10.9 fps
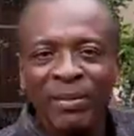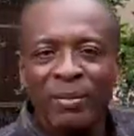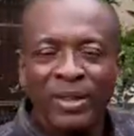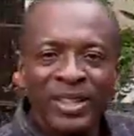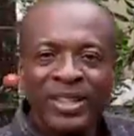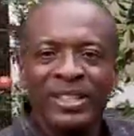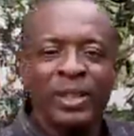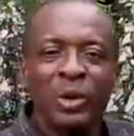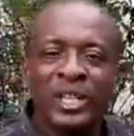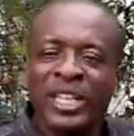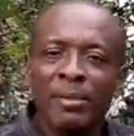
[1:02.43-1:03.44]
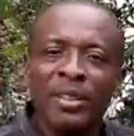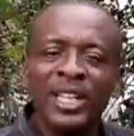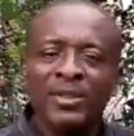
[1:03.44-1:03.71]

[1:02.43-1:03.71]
But the good thing about this